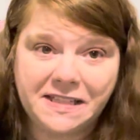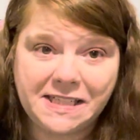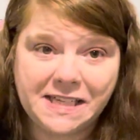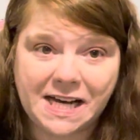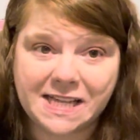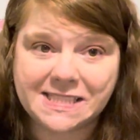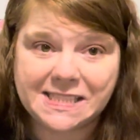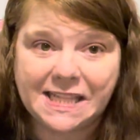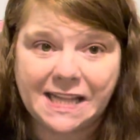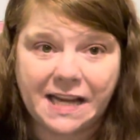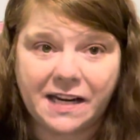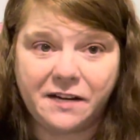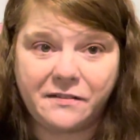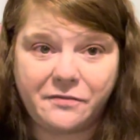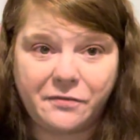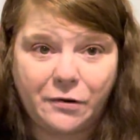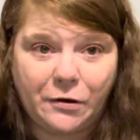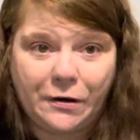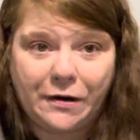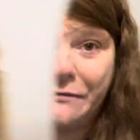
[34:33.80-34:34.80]
not slated
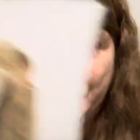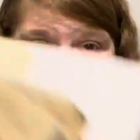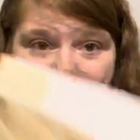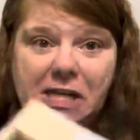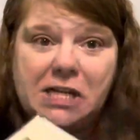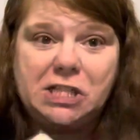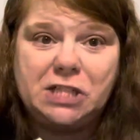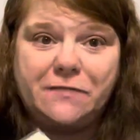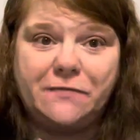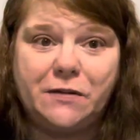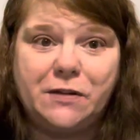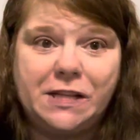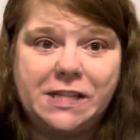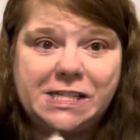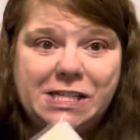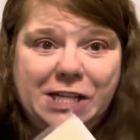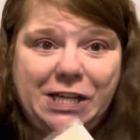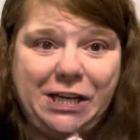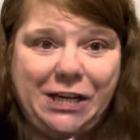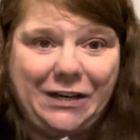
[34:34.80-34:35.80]
for a finish for
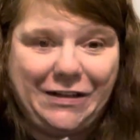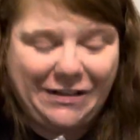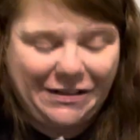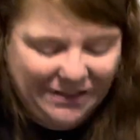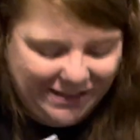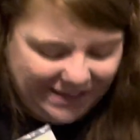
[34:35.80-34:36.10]
this year.